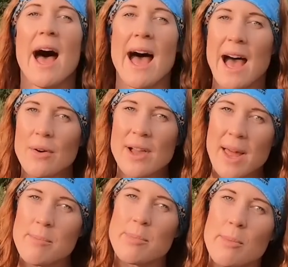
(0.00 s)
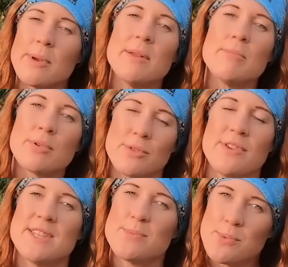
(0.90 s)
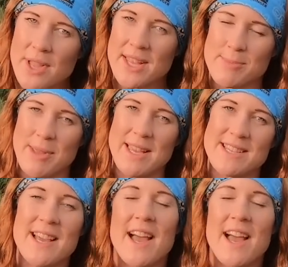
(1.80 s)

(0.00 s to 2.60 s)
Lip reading: How can Bob improve his walking speed?